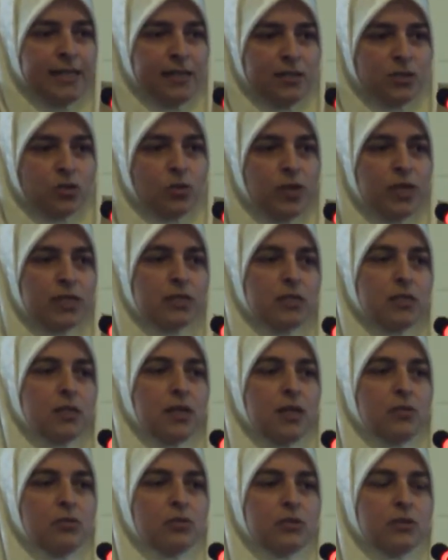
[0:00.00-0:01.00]
squares
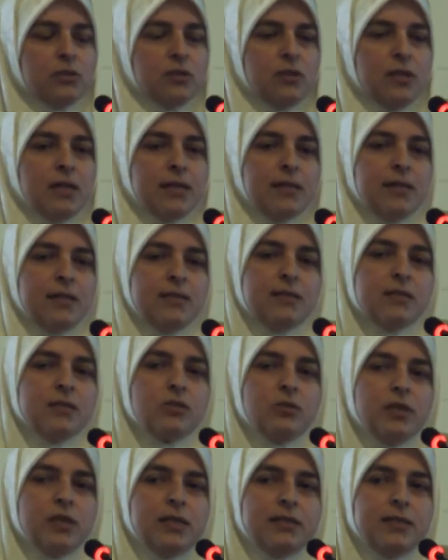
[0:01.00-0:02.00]
around like Giza
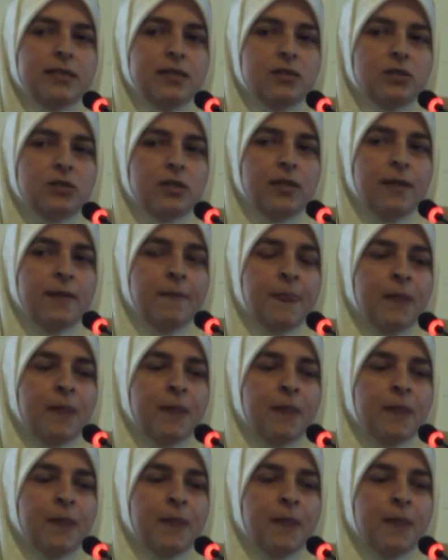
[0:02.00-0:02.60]
Square, etc.